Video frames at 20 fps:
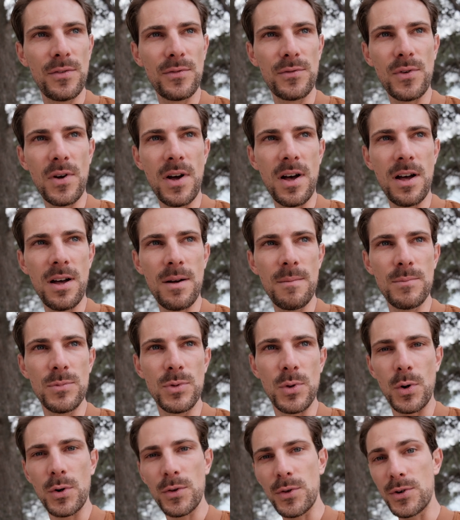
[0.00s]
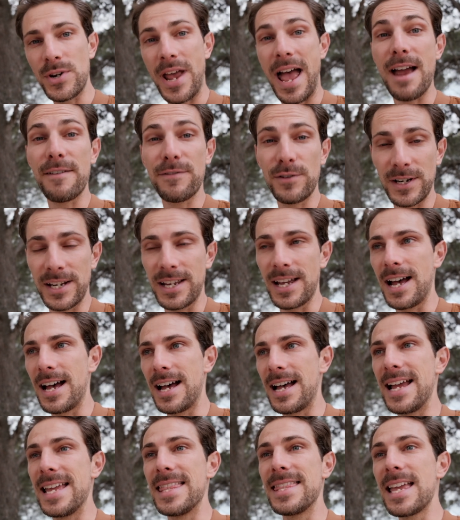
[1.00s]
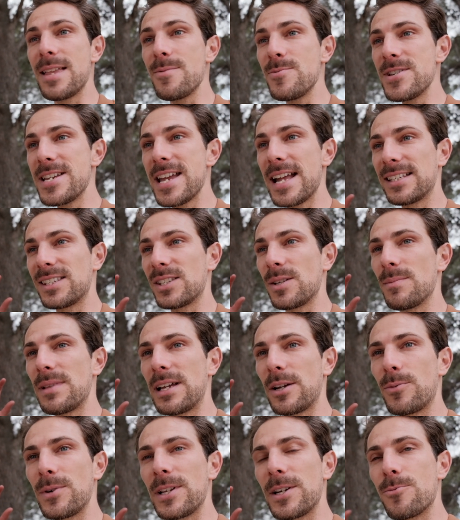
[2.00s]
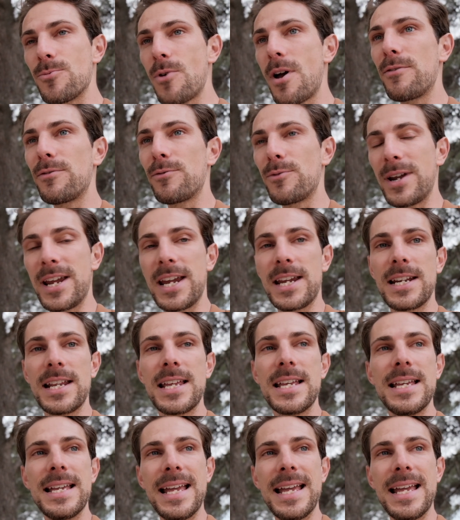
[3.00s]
from northern Africa, and then we get some like really rough rain,